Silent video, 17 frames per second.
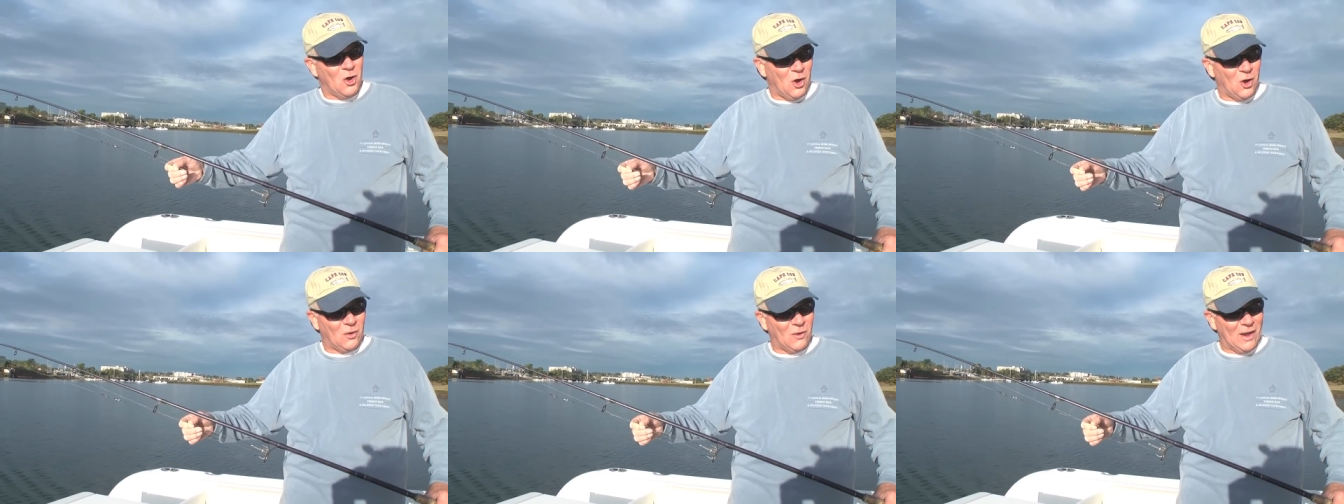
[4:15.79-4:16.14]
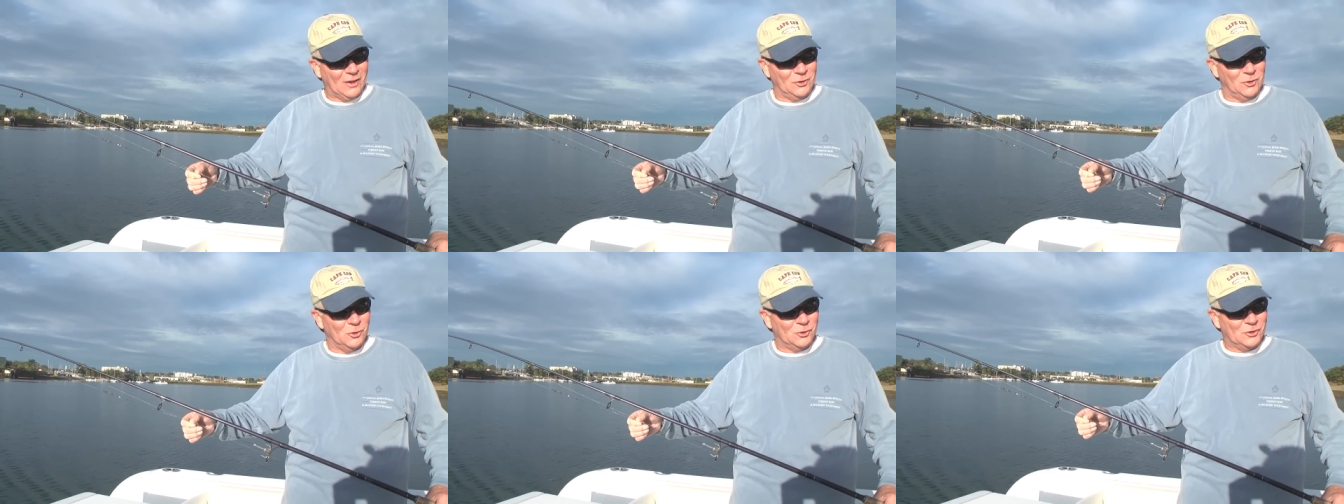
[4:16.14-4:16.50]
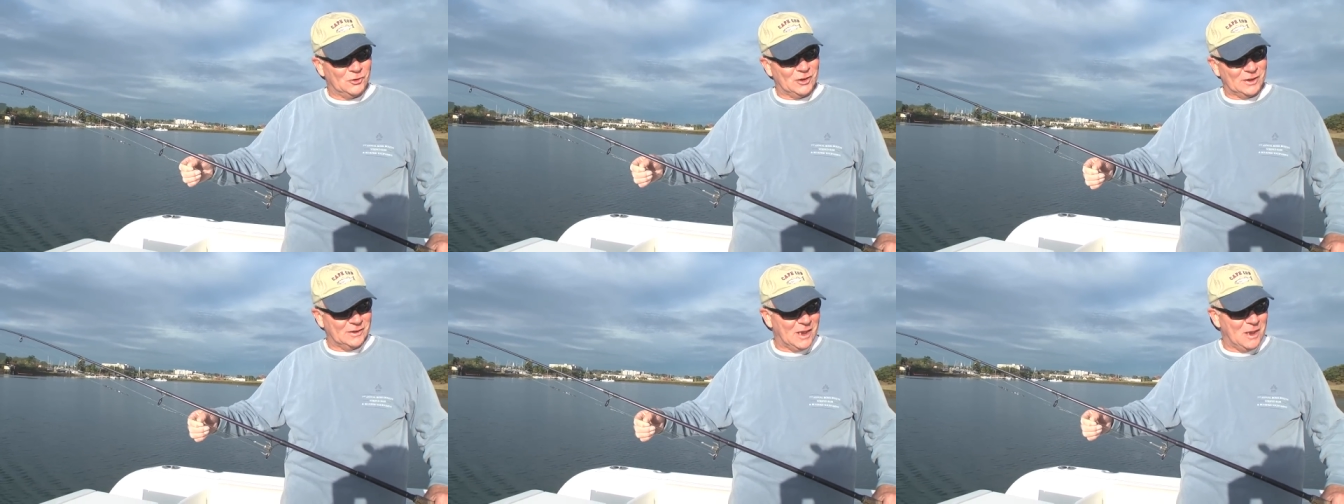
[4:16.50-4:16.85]
or I'll use
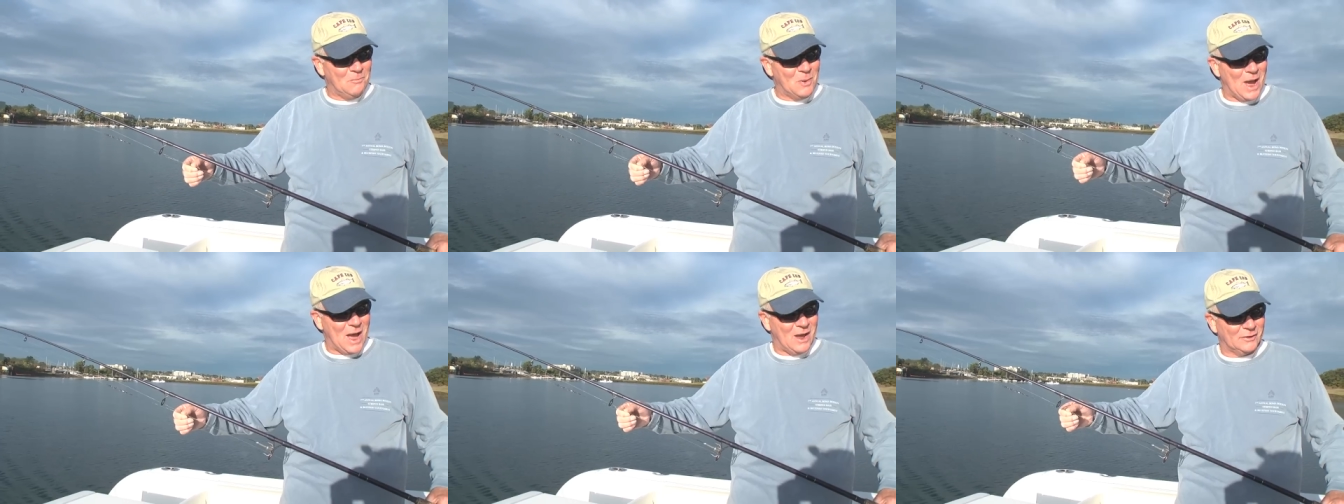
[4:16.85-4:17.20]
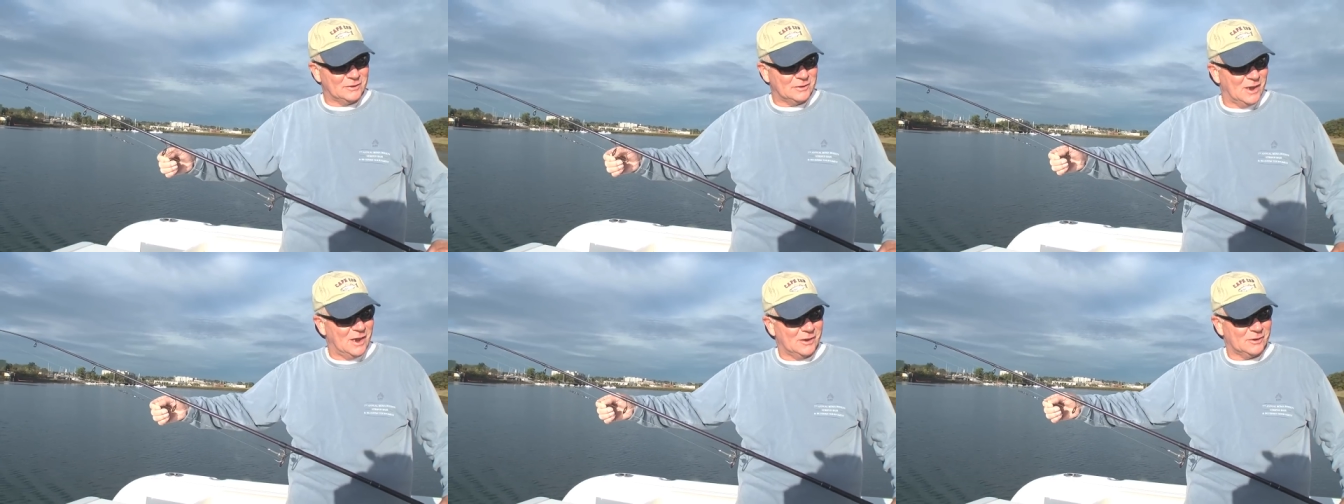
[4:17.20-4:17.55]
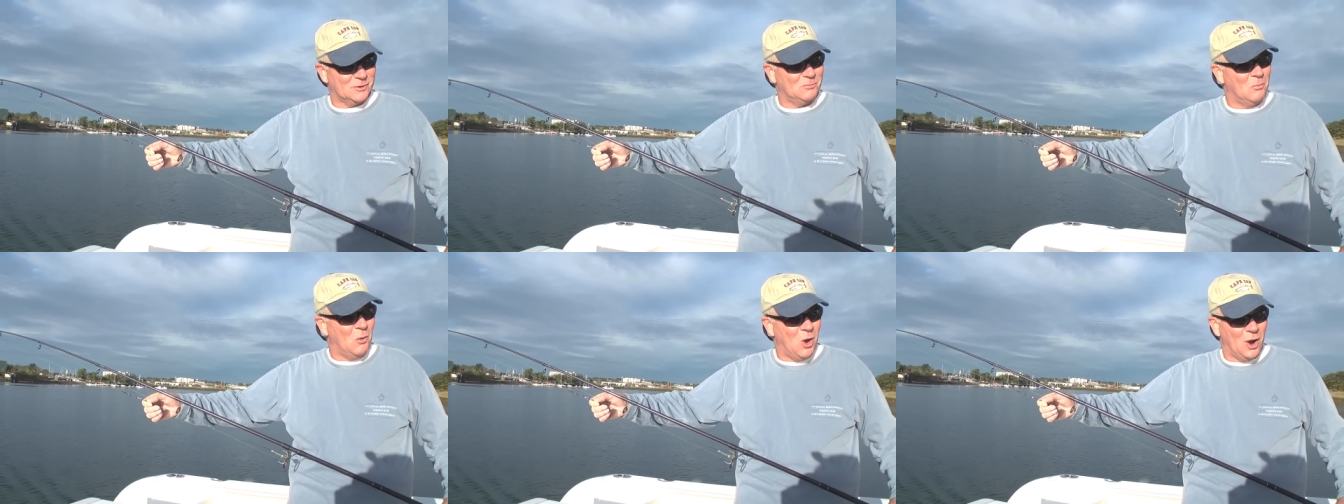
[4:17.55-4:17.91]
60 pound
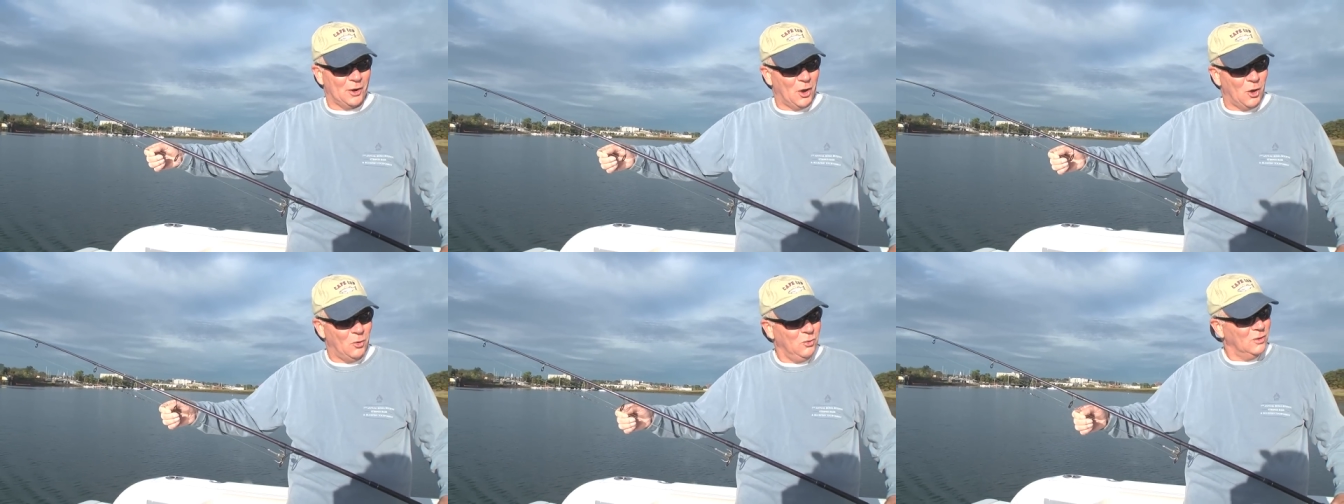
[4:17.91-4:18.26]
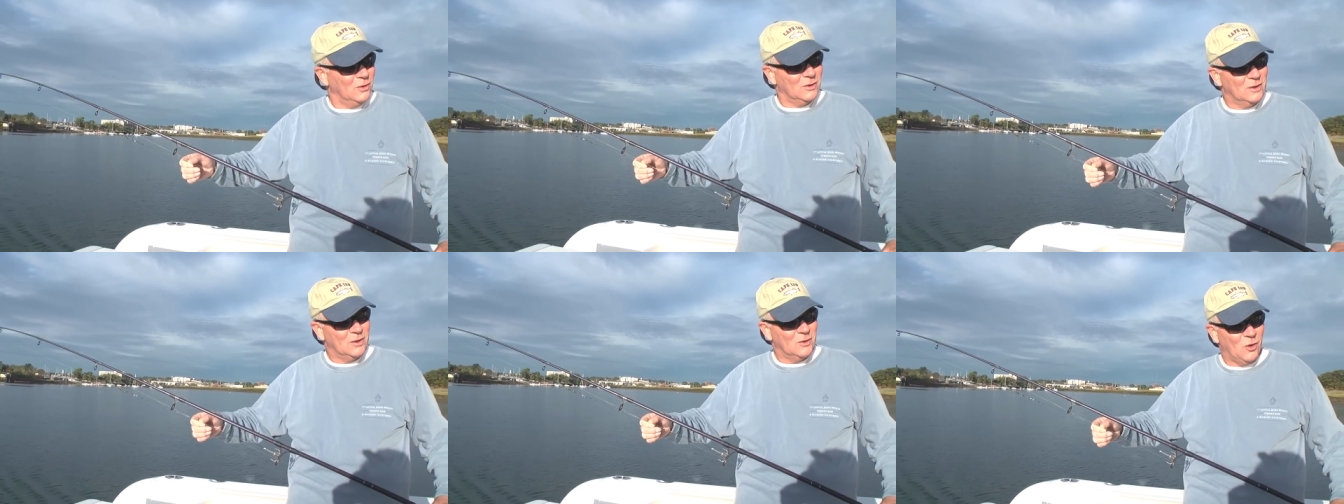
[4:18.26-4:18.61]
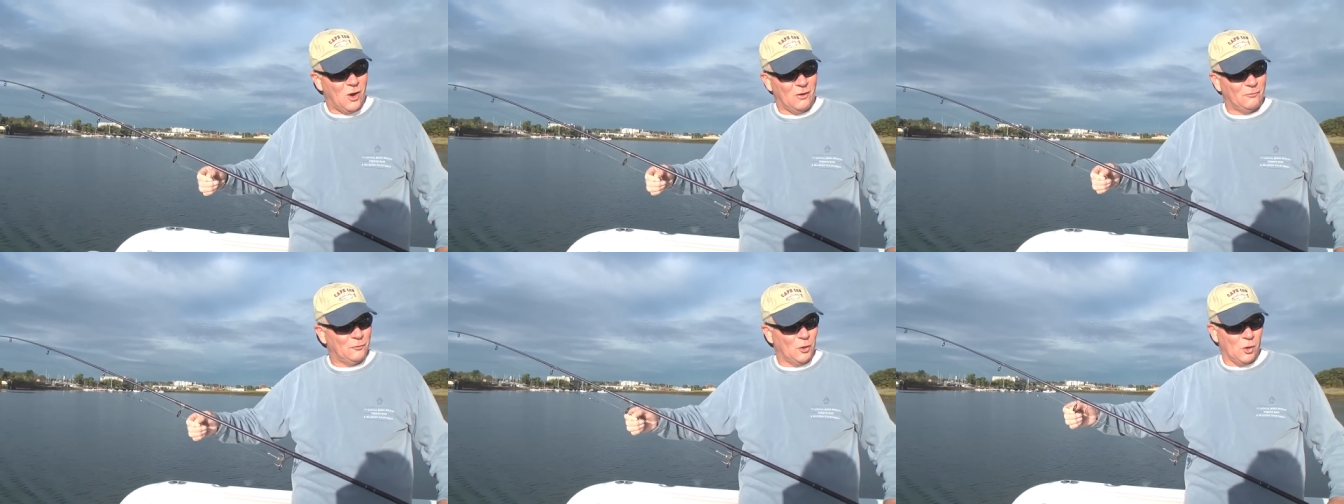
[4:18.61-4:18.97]
test mono
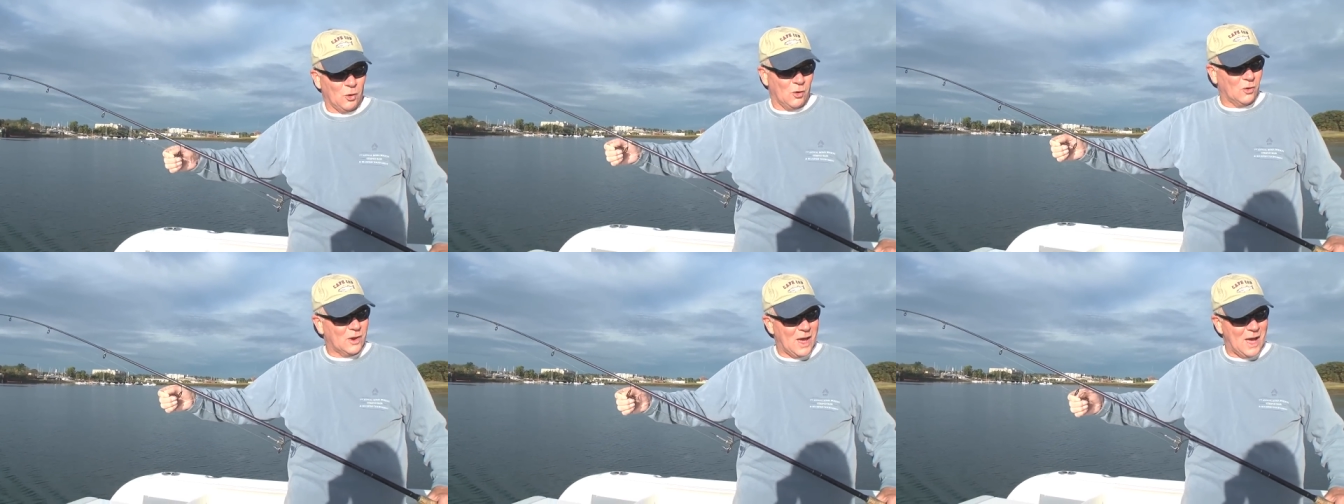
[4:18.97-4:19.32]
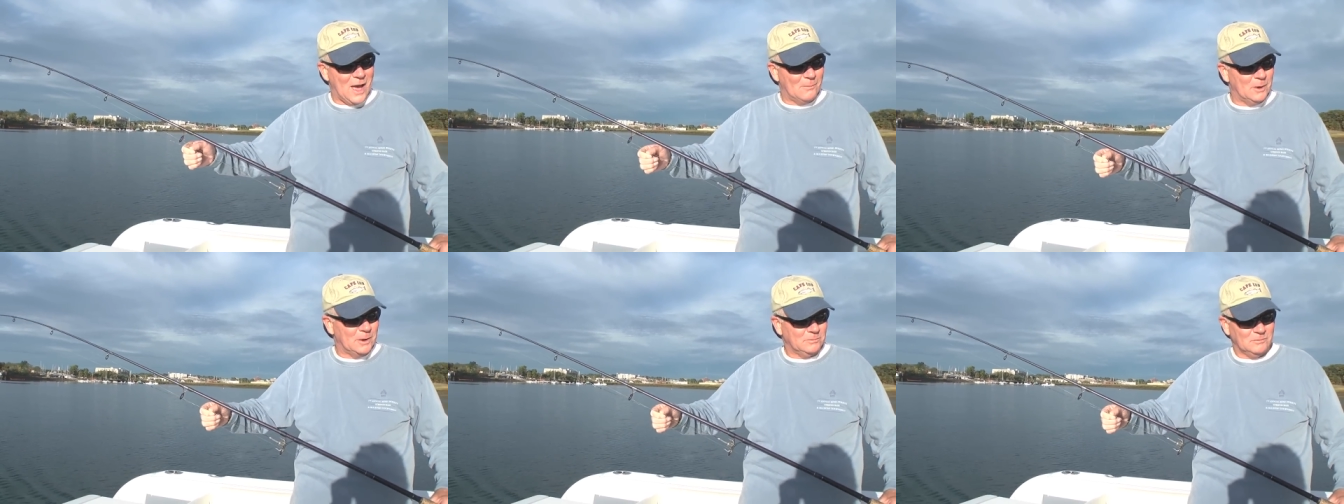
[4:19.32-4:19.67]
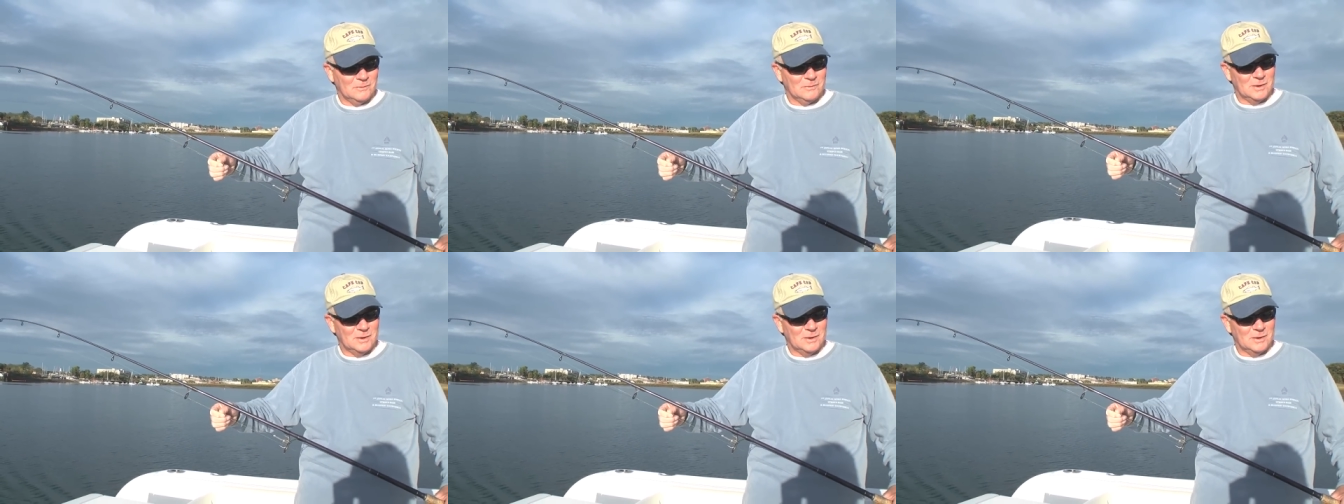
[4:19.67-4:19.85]
or fluorocarbon.